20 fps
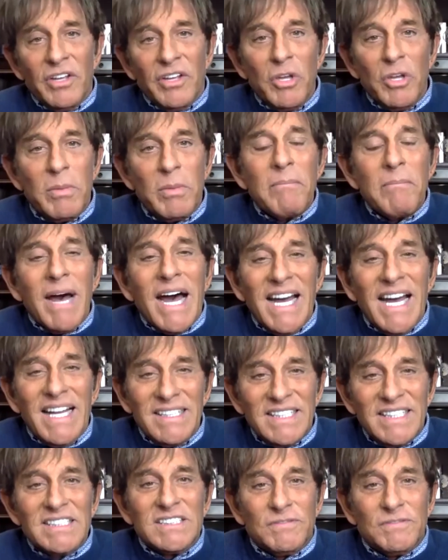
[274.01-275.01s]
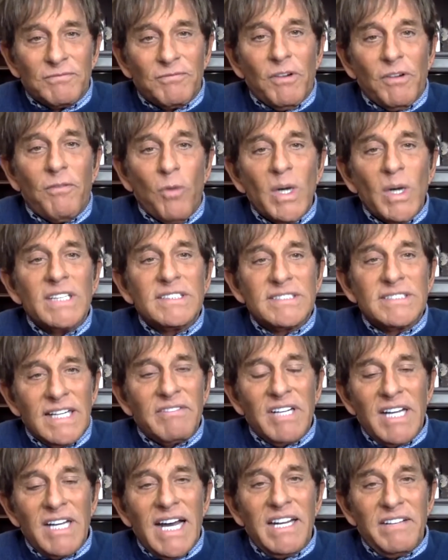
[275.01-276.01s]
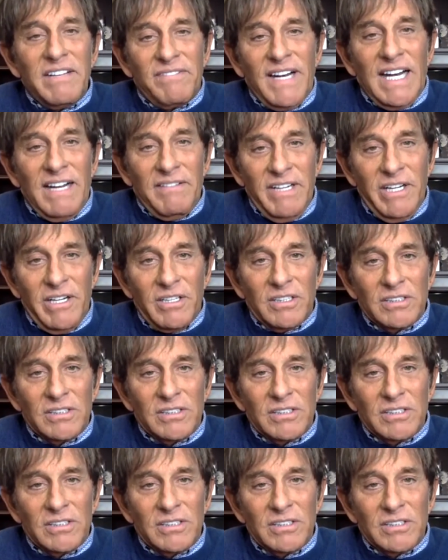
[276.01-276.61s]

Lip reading: You've been buying this for $47.95 here.